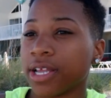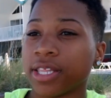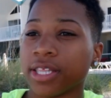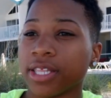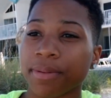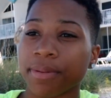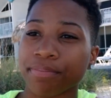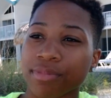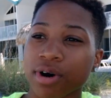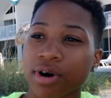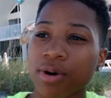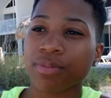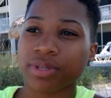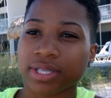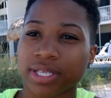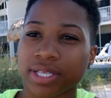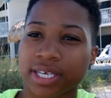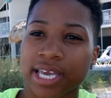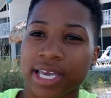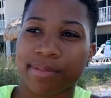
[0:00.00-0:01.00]
And then the
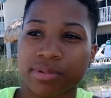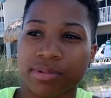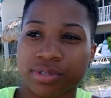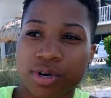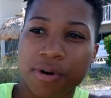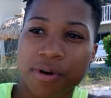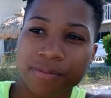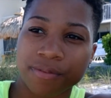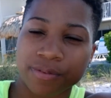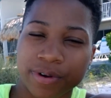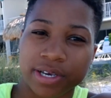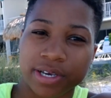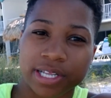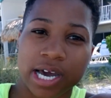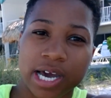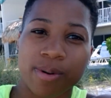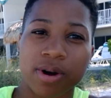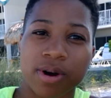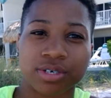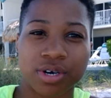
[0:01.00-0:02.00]
moment the game was over with and
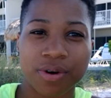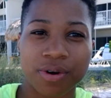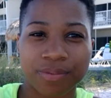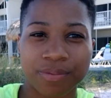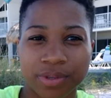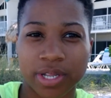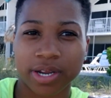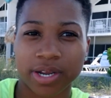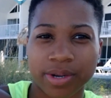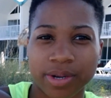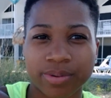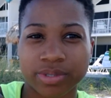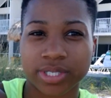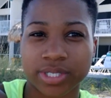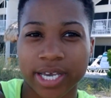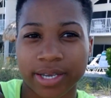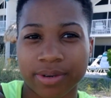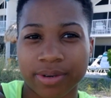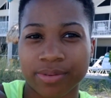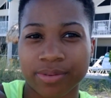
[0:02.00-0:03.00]
I walked over there, it was
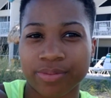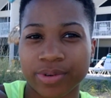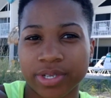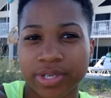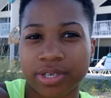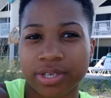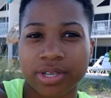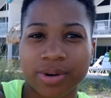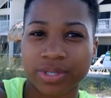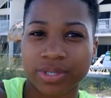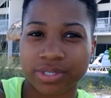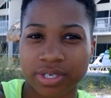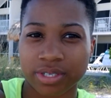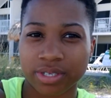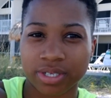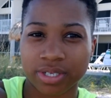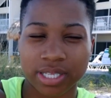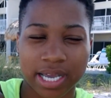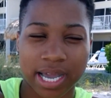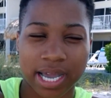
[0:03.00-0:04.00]
like we didn't know each
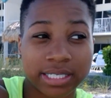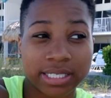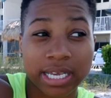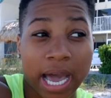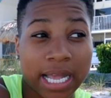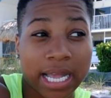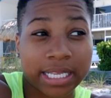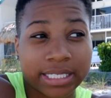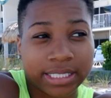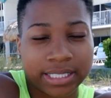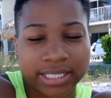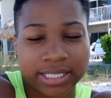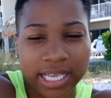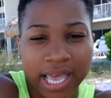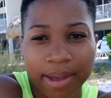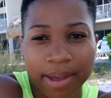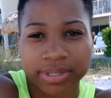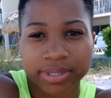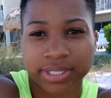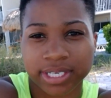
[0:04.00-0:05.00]
other. Like I just
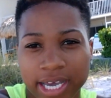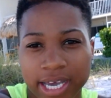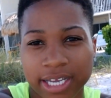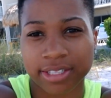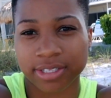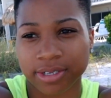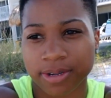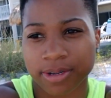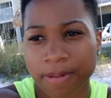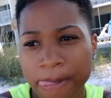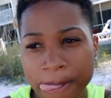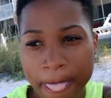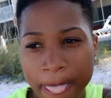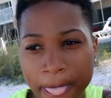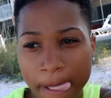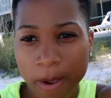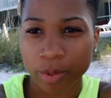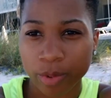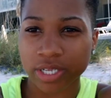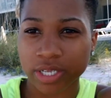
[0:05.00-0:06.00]
sat beside them.
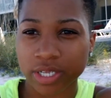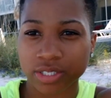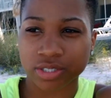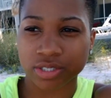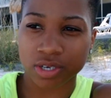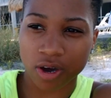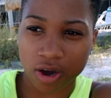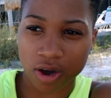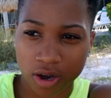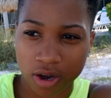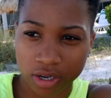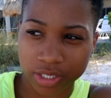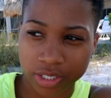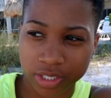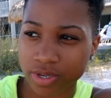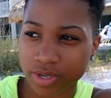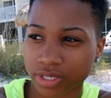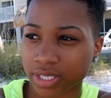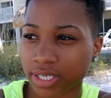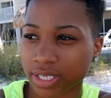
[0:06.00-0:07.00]
We didn't talk. There
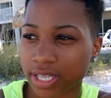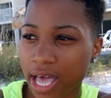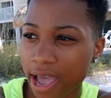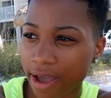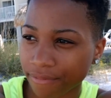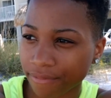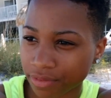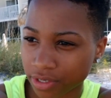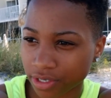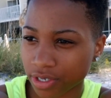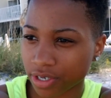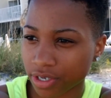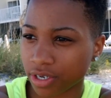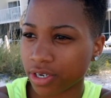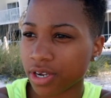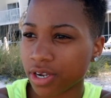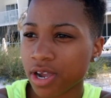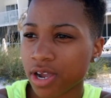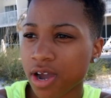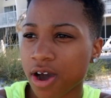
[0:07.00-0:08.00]
wasn't laughter.